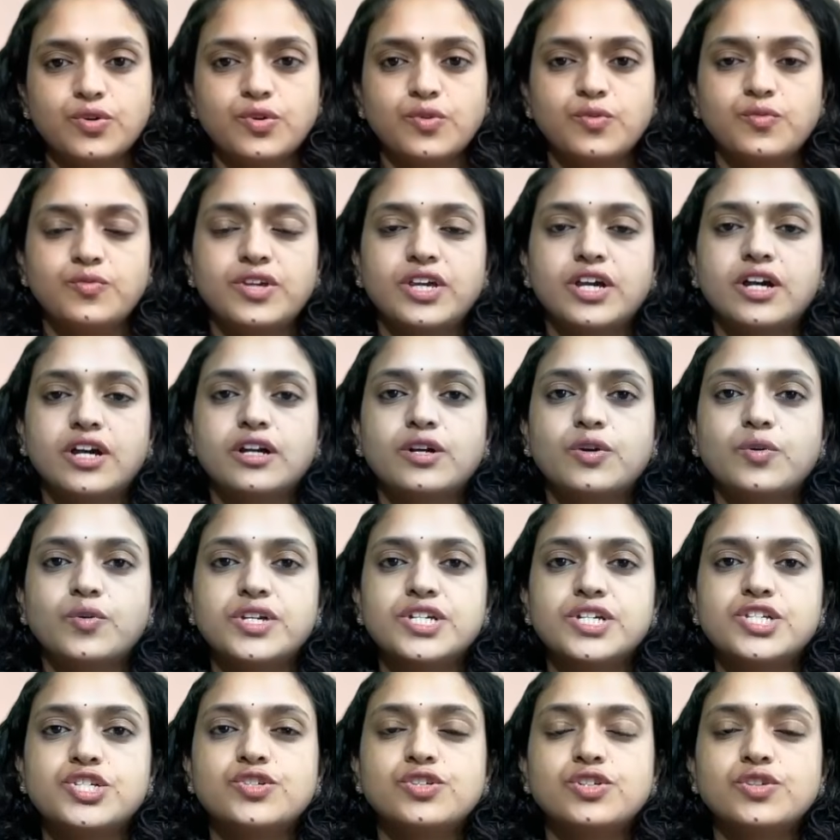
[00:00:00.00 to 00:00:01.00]
we are going
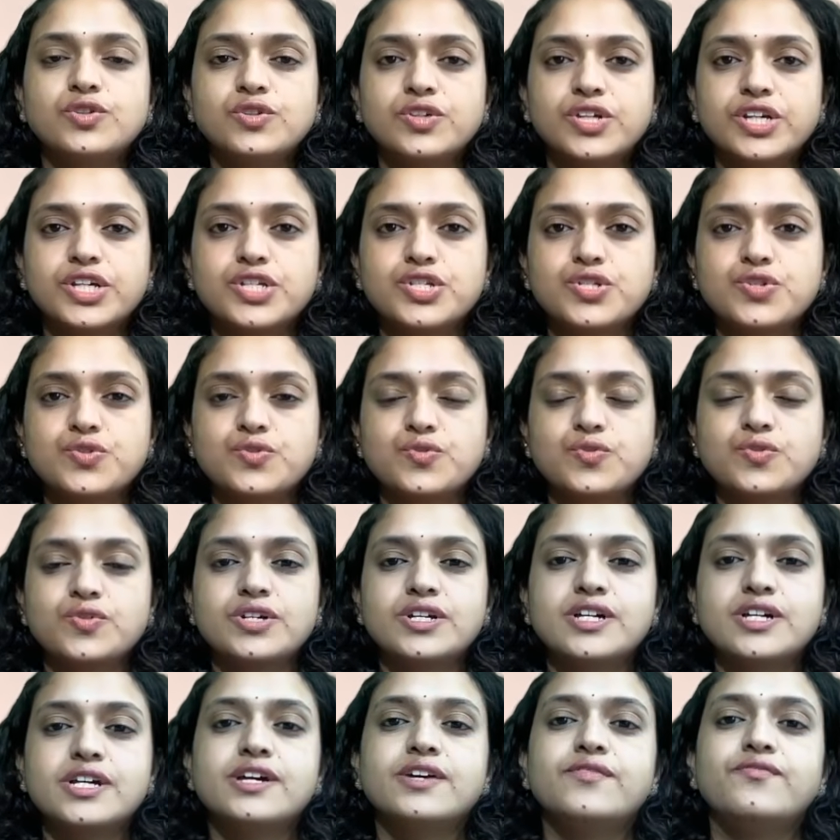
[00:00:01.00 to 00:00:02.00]
to look into
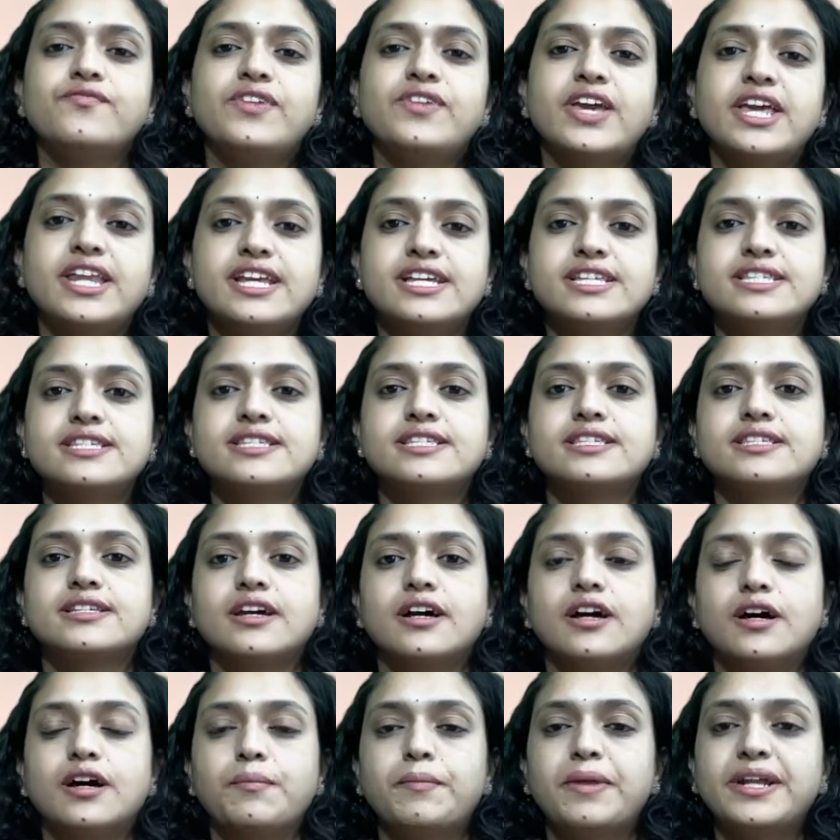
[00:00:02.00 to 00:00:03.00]
various
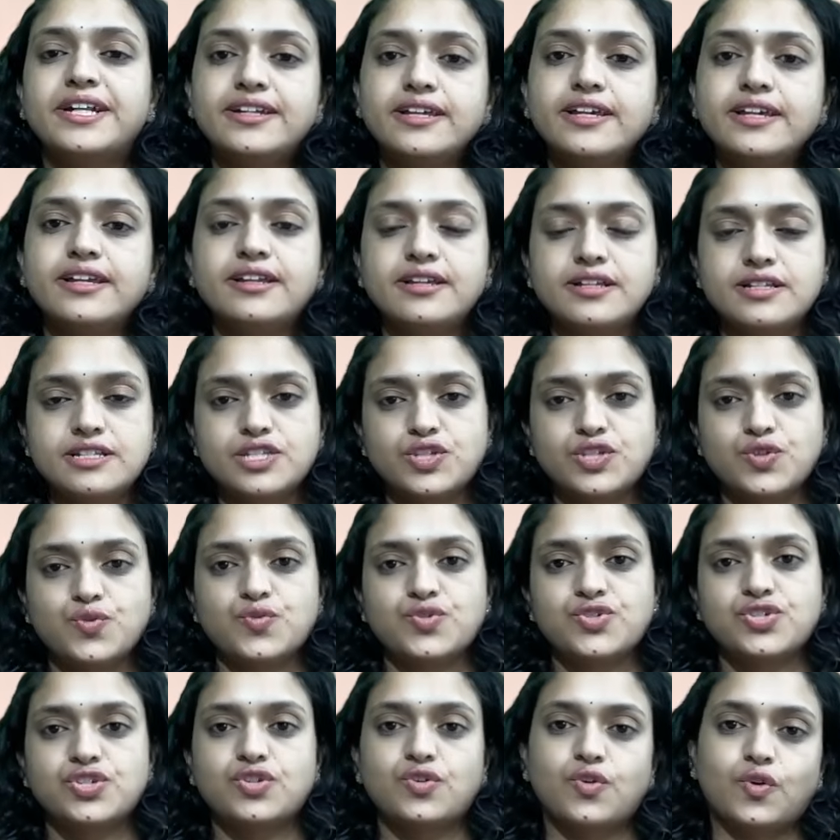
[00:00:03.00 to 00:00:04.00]
materials used
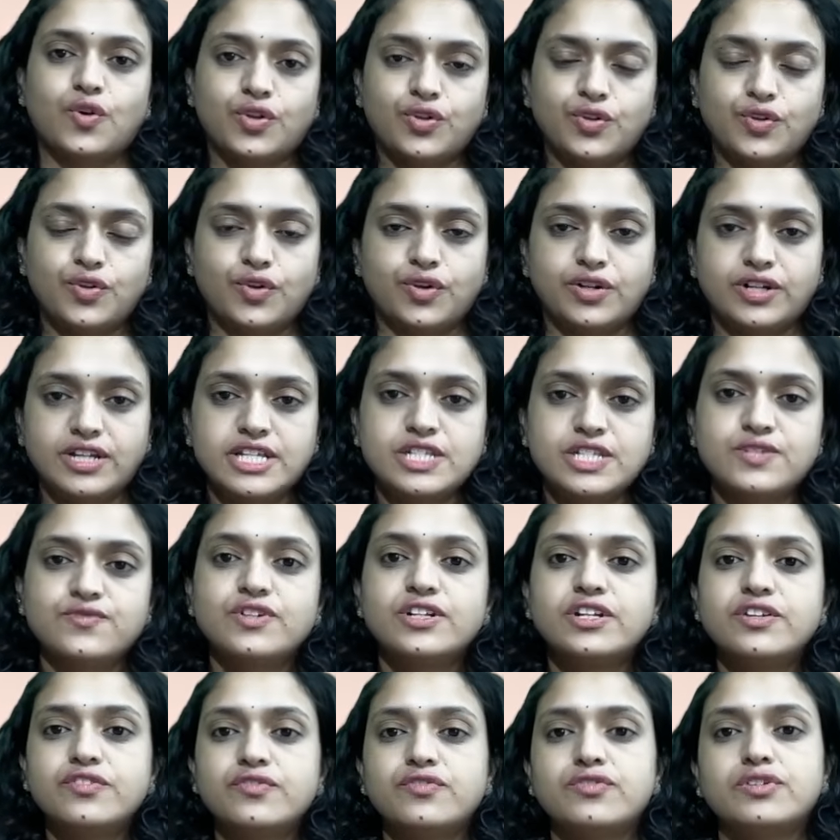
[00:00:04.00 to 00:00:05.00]
in orthodontics for
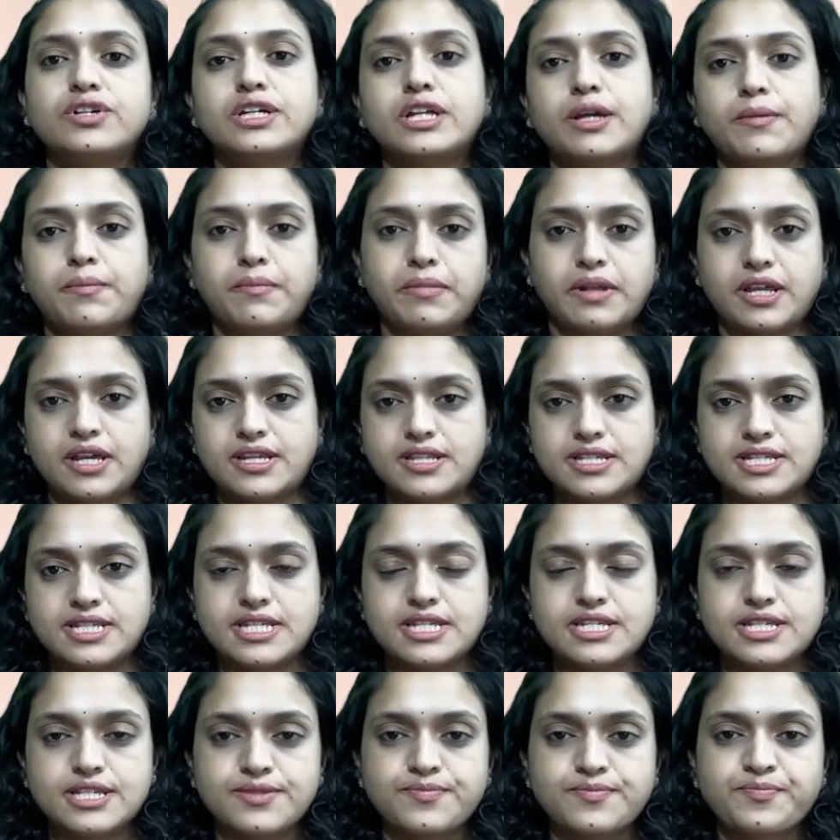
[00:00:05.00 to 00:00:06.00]
different
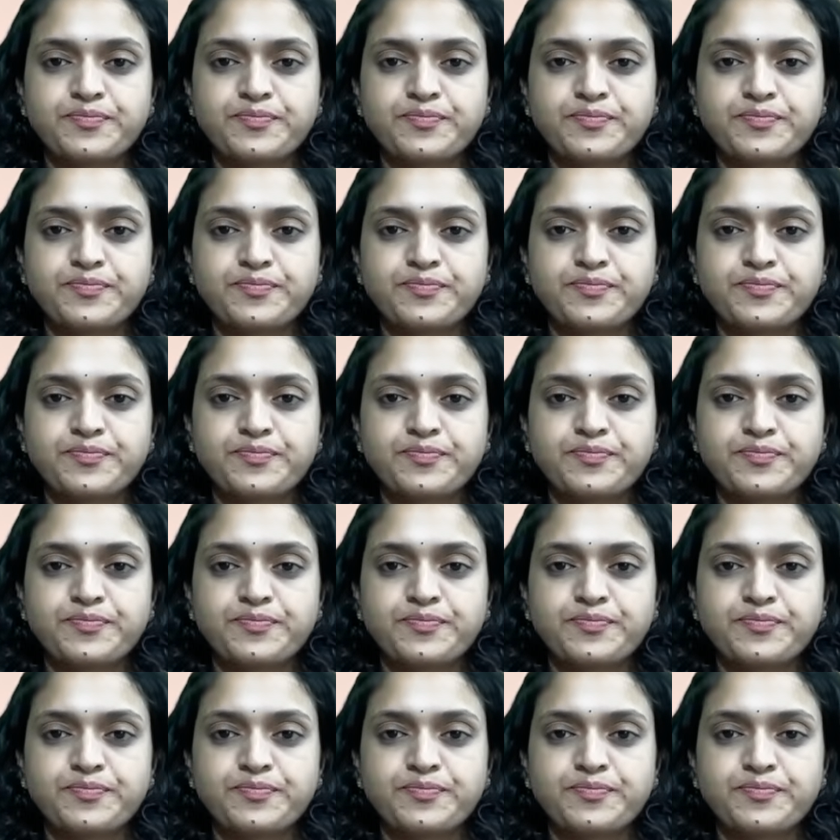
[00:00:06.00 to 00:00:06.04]
appliances.